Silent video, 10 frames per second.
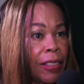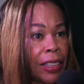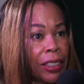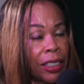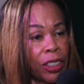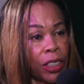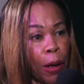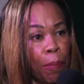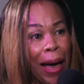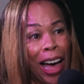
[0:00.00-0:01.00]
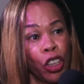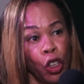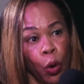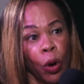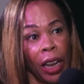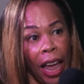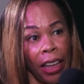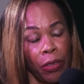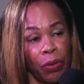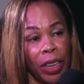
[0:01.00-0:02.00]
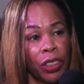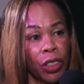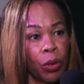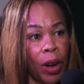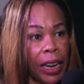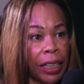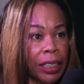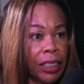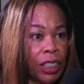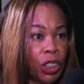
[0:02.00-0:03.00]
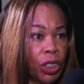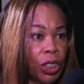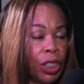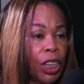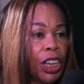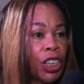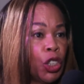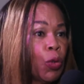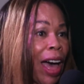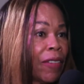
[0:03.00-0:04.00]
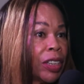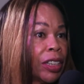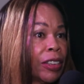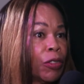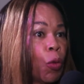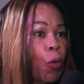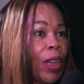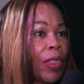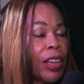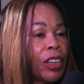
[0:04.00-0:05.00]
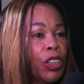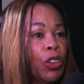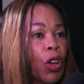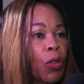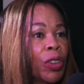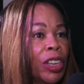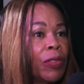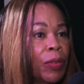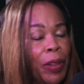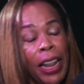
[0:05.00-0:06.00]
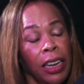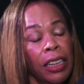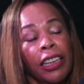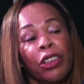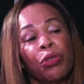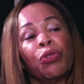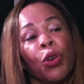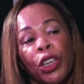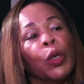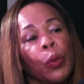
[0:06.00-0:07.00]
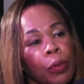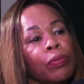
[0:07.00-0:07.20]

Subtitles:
This is about your life. It's a chronic condition. You have to live with it. You don't live it, let it live for you.